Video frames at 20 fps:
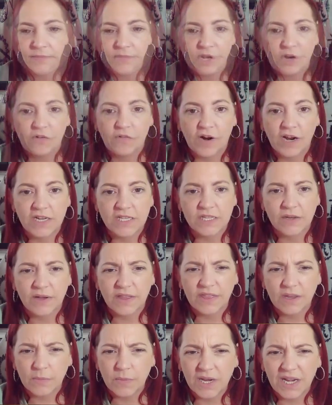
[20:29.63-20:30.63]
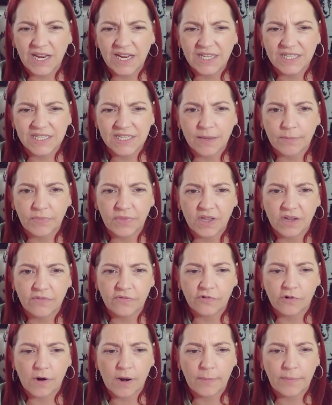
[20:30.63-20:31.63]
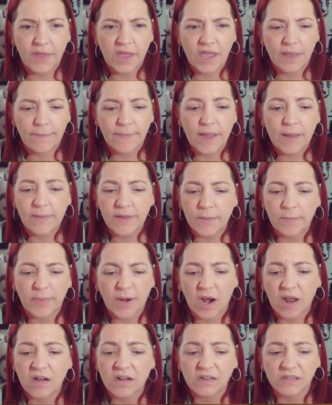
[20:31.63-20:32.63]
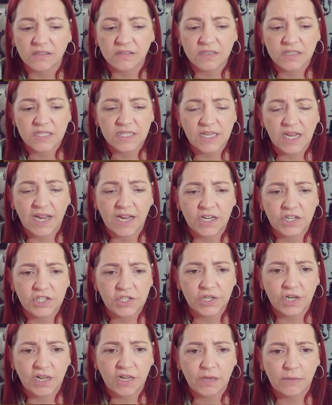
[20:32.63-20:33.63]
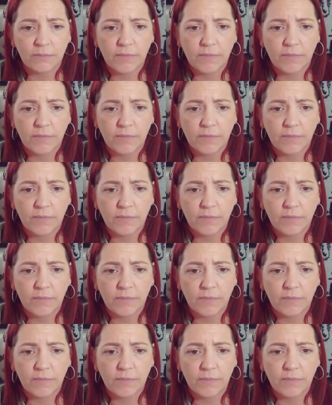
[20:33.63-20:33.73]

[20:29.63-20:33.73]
All right, so I think we need something for up here. Maybe a plant, actually.